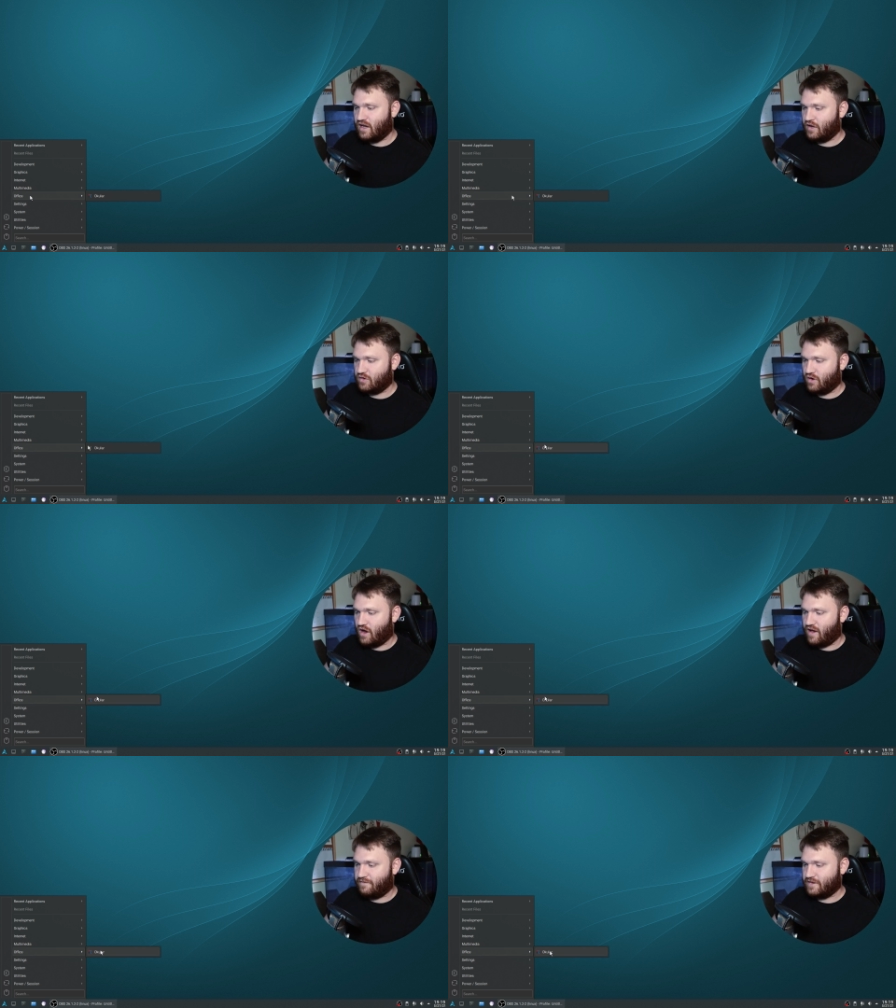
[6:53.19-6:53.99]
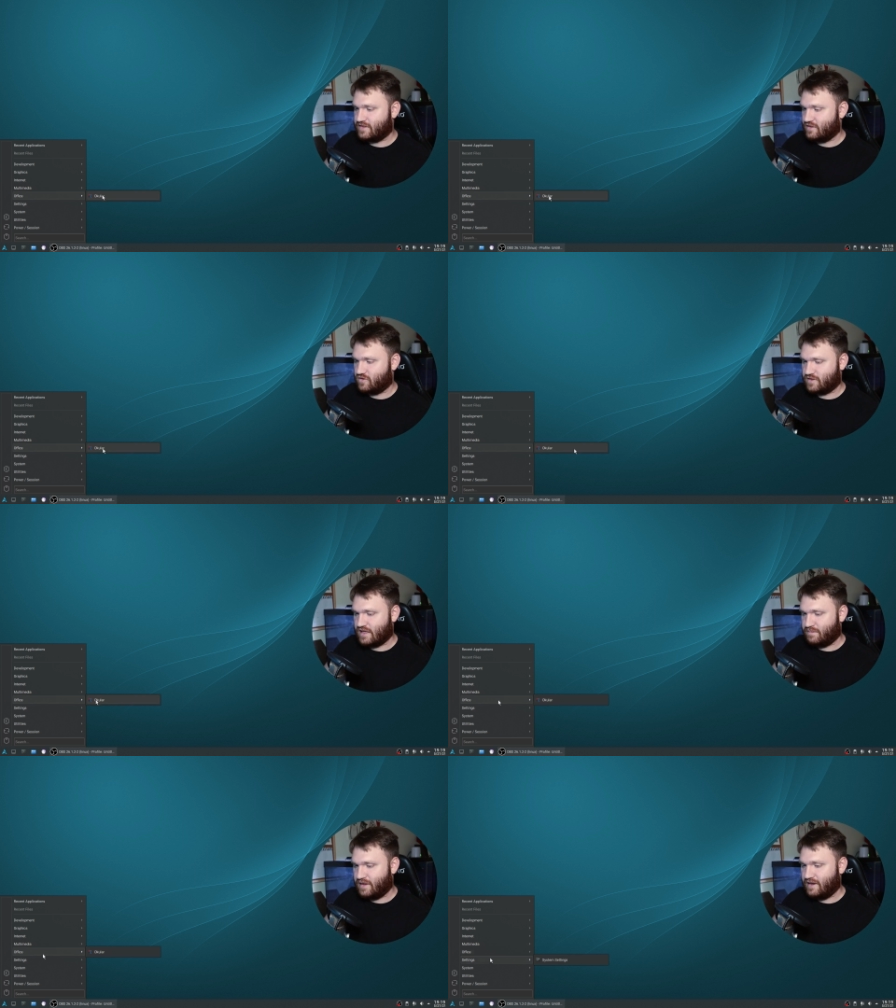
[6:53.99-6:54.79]
Under Office, it's just
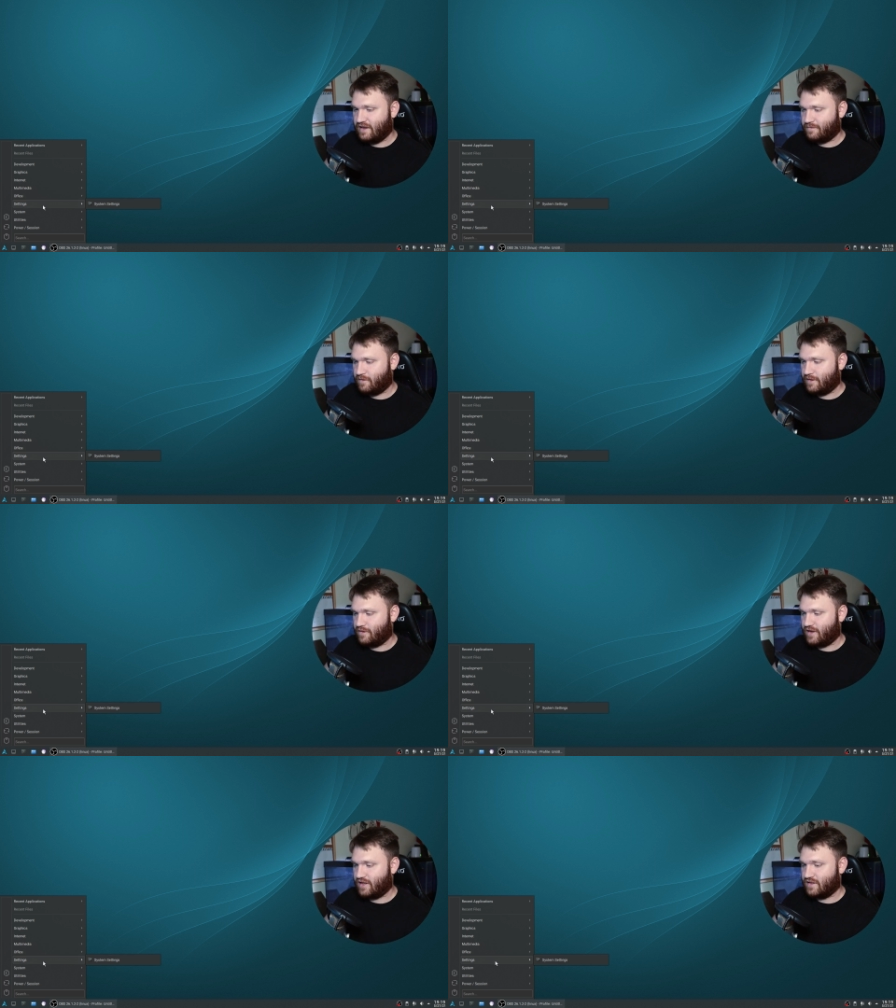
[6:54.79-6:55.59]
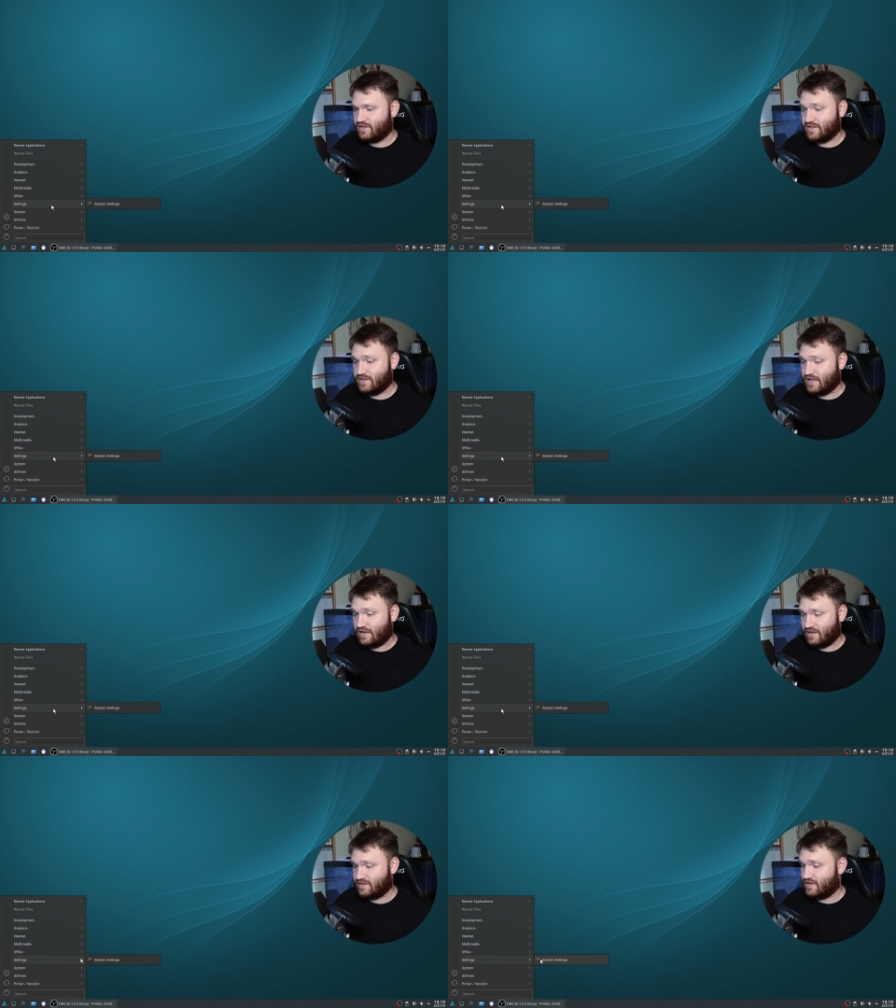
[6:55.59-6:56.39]
that P D F reader again.
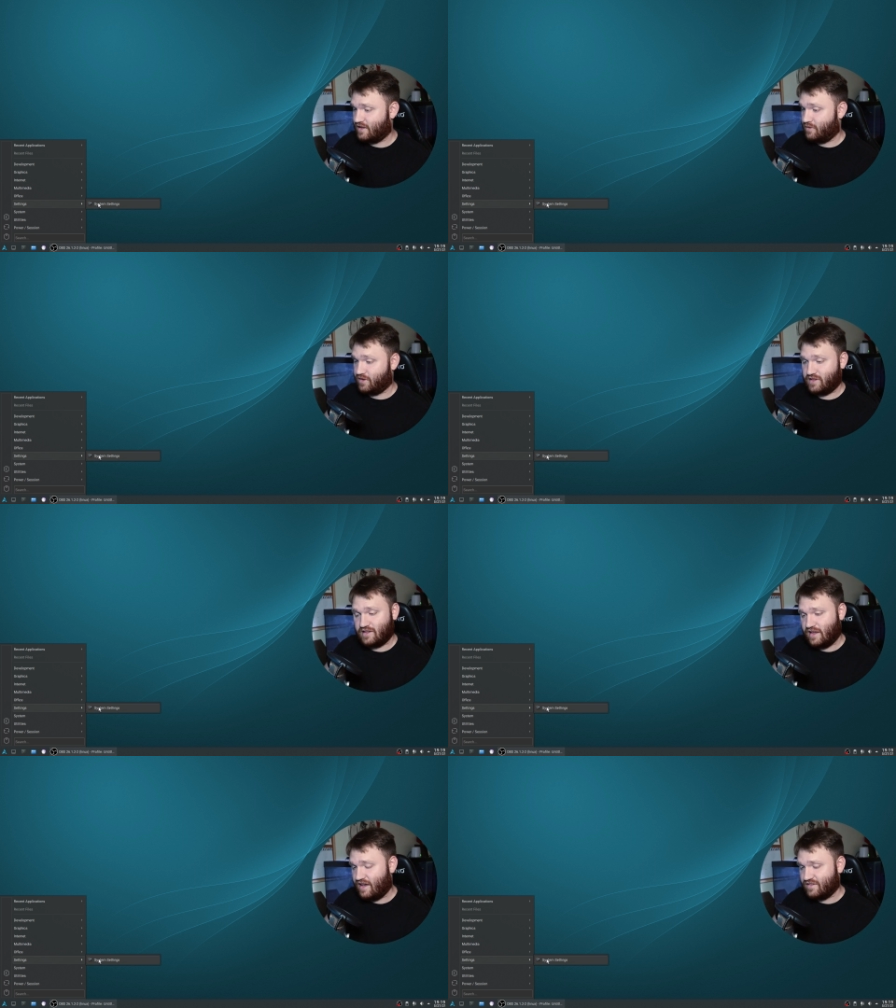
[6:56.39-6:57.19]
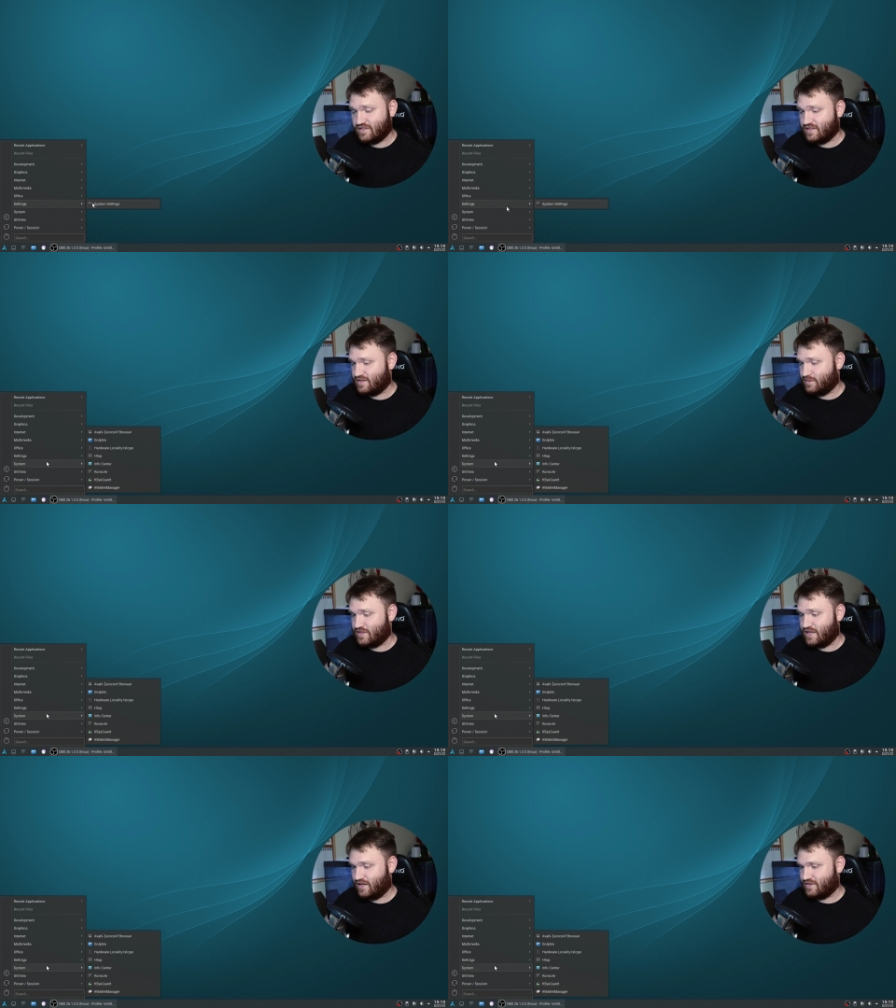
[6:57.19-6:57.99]
Settings, the only thing they have is system
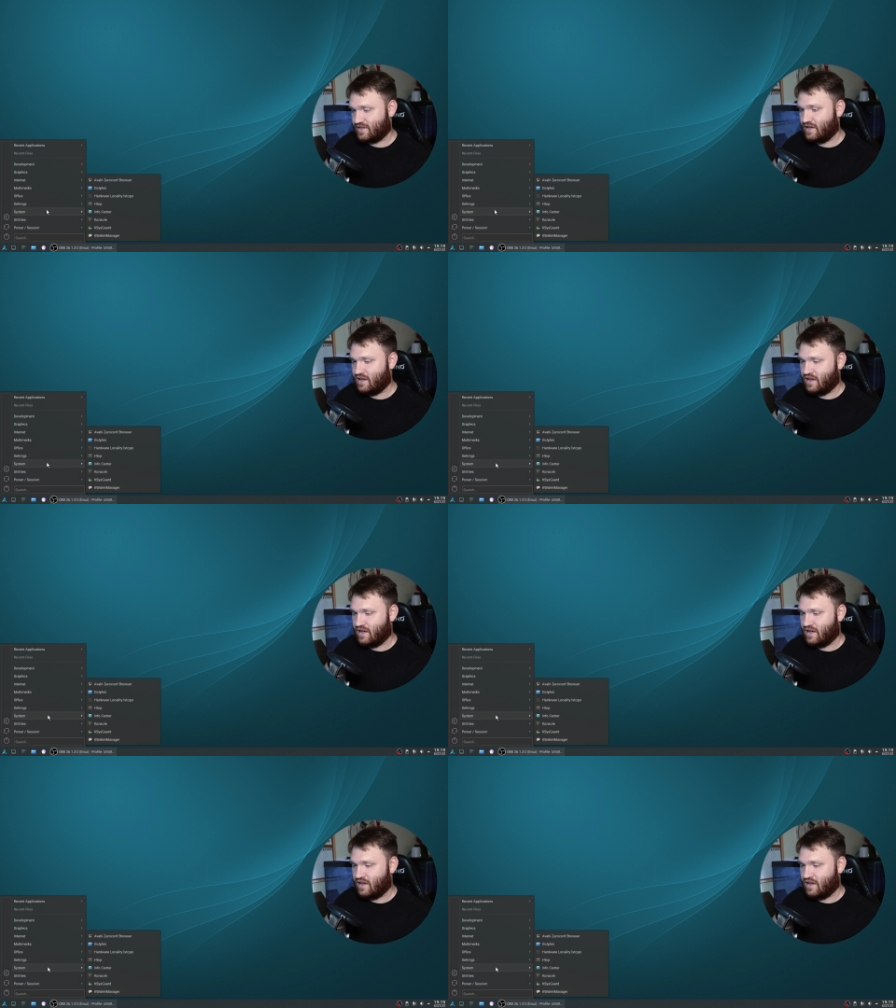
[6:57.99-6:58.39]
settings.